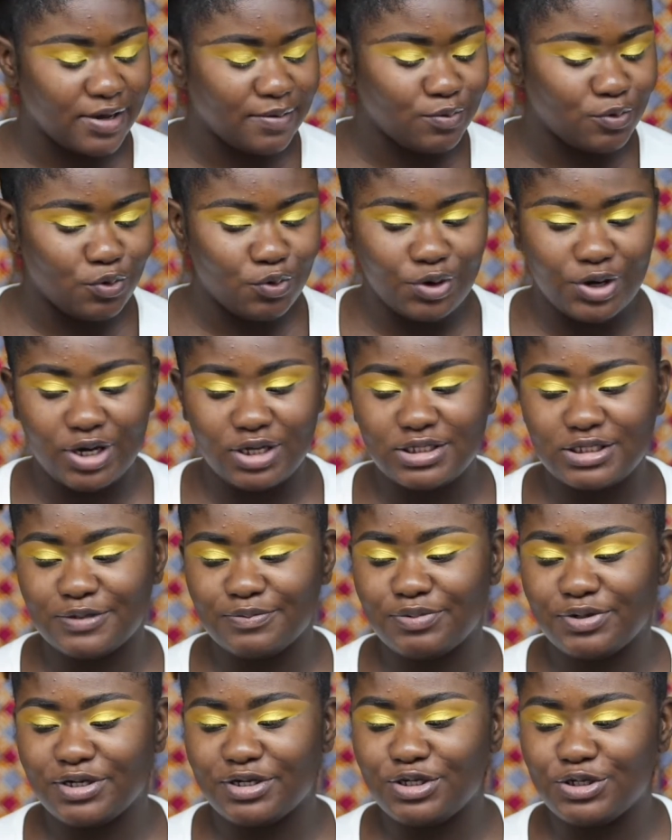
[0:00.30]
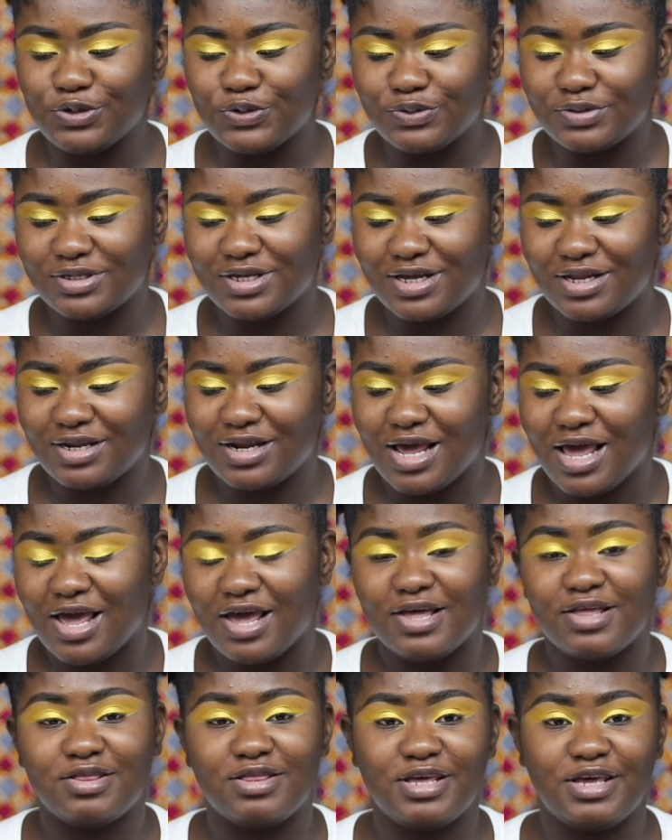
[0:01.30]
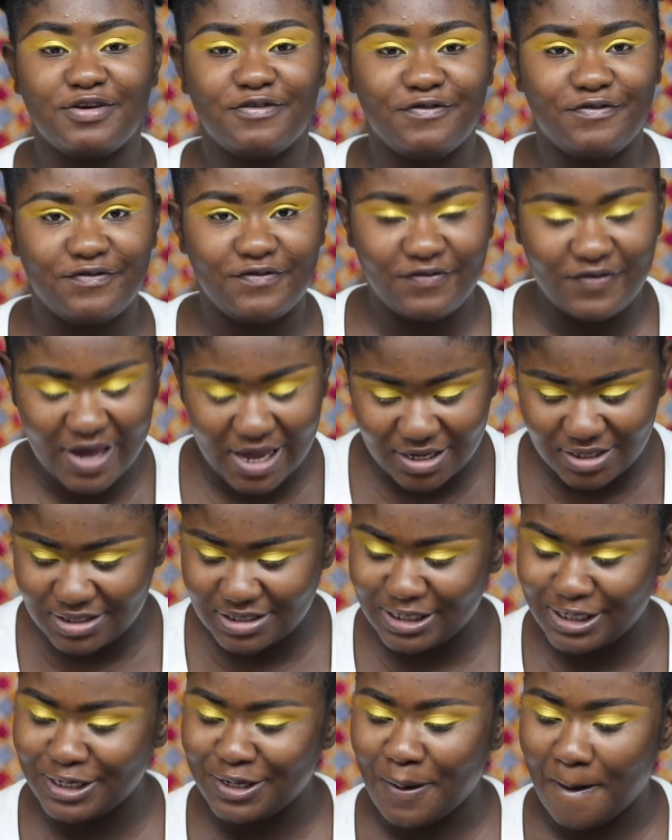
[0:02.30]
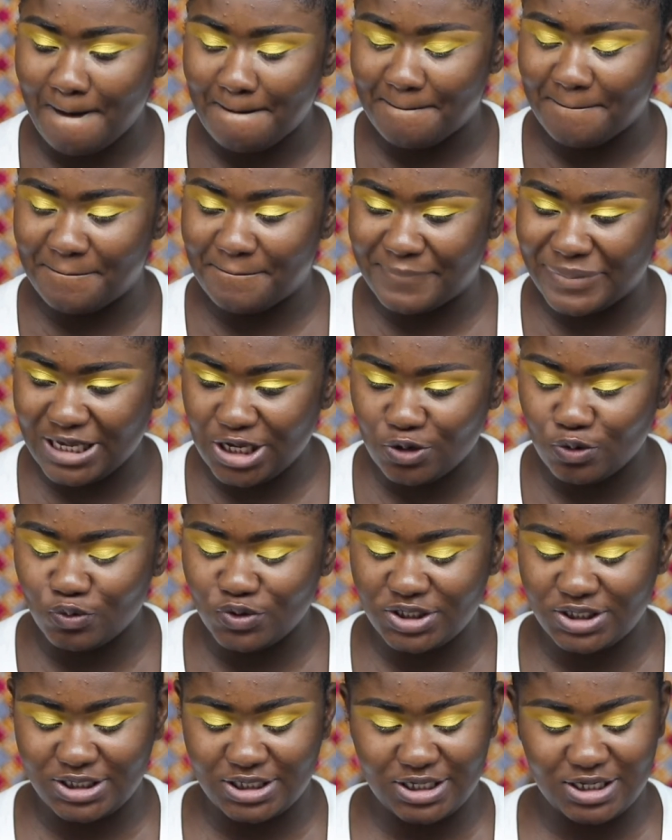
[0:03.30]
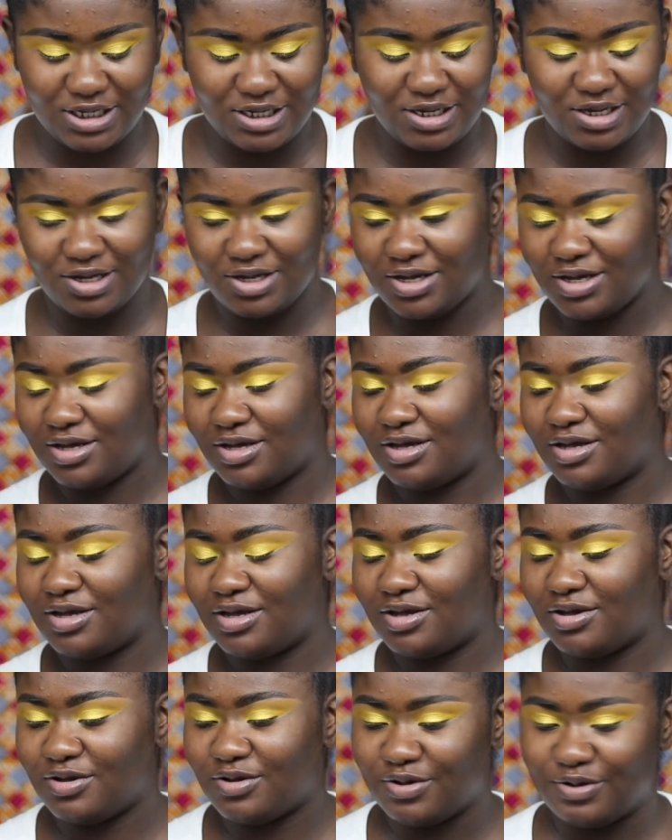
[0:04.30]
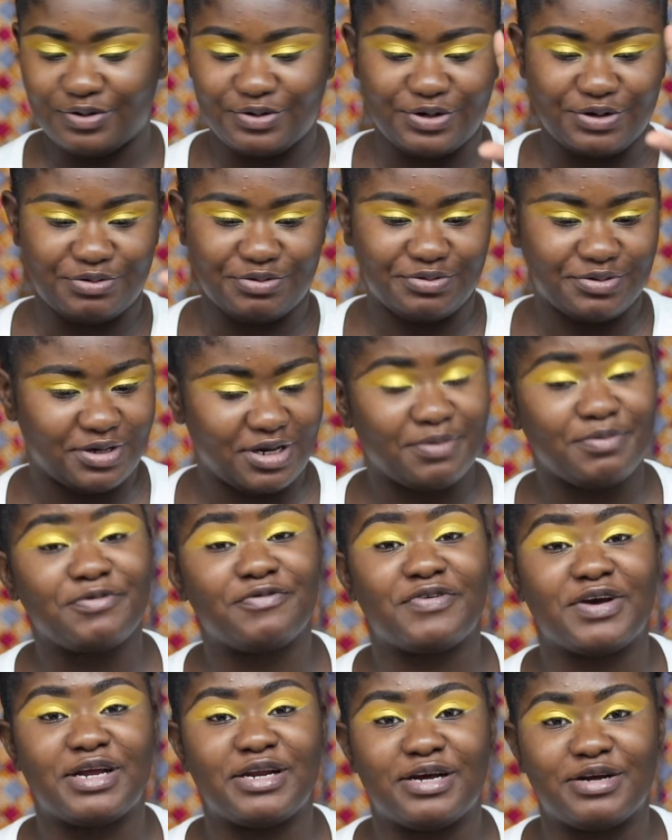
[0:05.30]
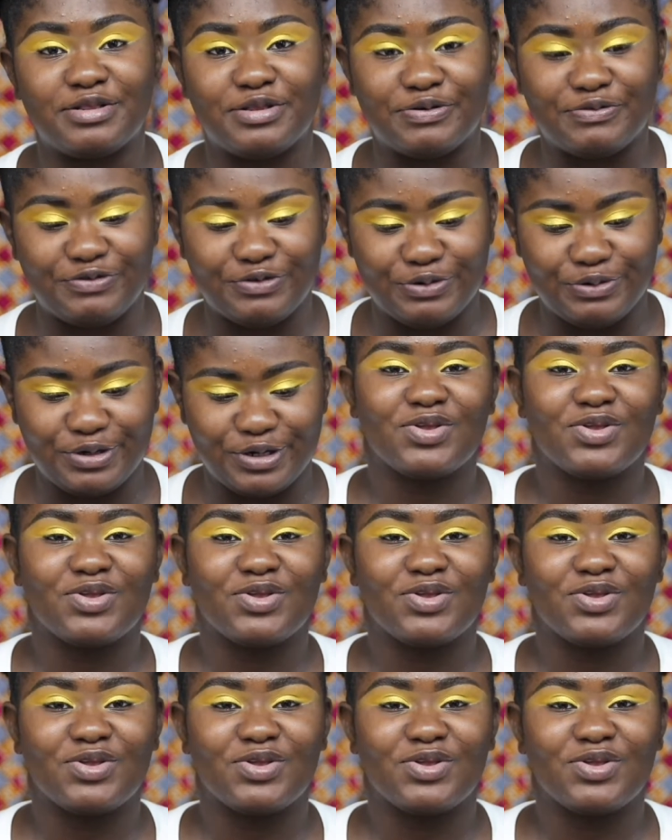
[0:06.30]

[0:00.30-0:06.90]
going to be using the Fenty Beauty. Hold on, let me find out the real name.